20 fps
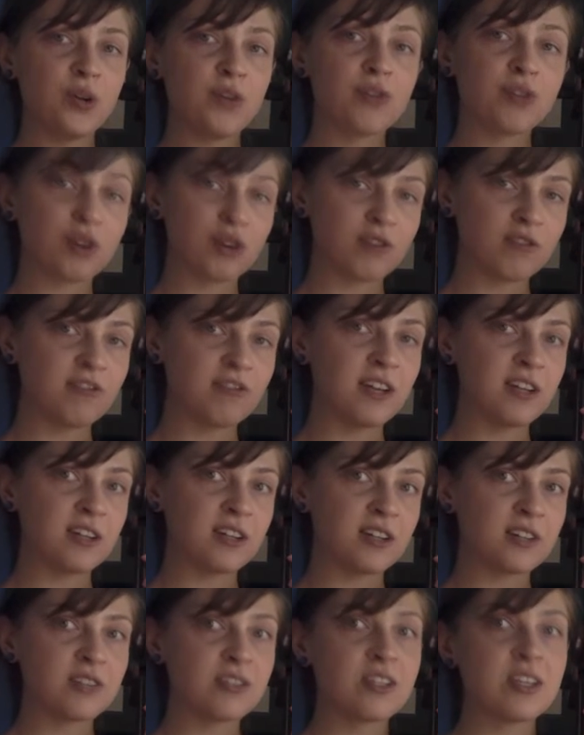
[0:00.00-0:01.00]
third
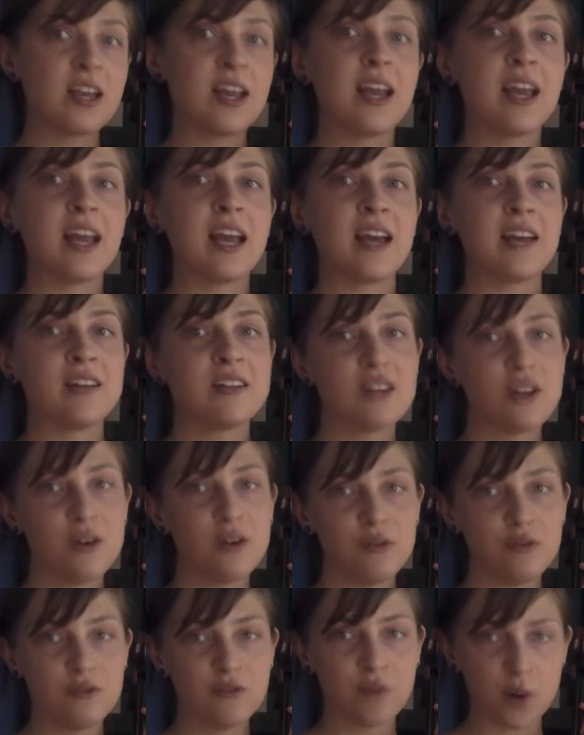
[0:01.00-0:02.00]
fingers, and
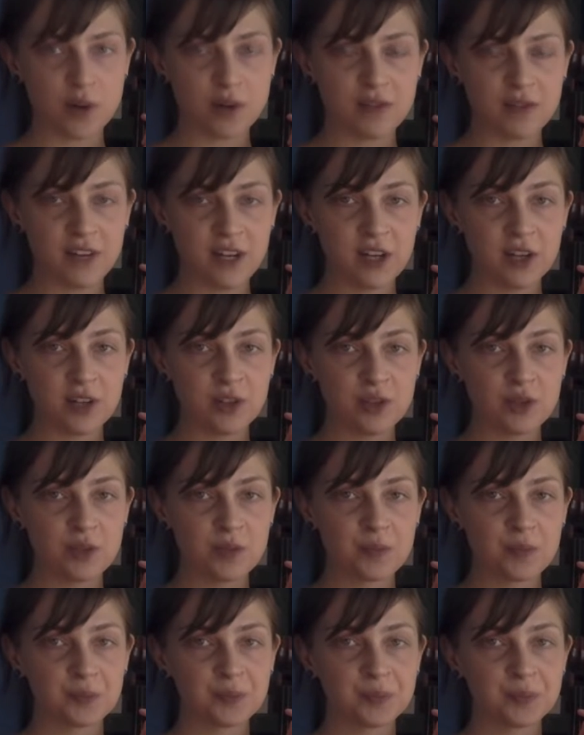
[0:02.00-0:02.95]
fourth fingers.